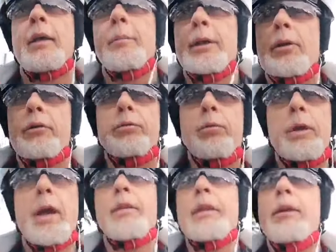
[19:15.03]
Because
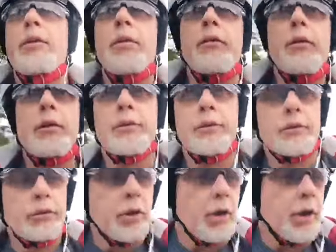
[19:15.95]
we are the universe's
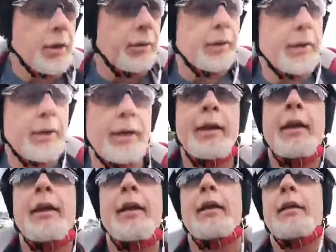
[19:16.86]
child,
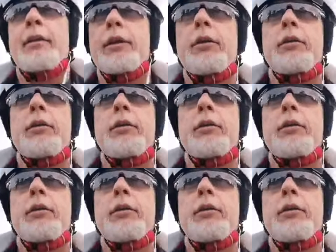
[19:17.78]
the